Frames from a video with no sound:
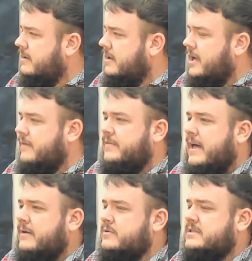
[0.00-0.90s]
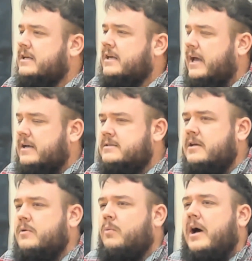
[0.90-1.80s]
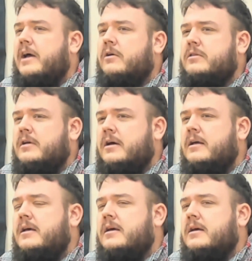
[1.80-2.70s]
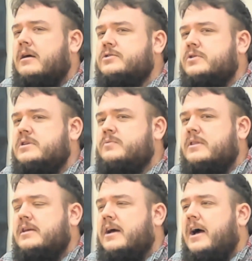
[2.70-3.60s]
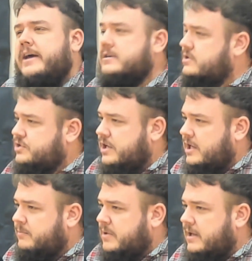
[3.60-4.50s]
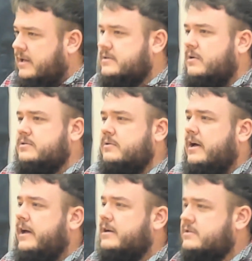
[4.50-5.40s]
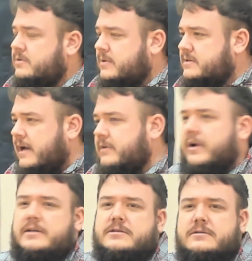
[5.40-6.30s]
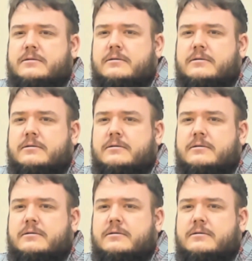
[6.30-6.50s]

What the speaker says: If that was the case, then why are the countries with the highest GDPs also the highest suicide rates?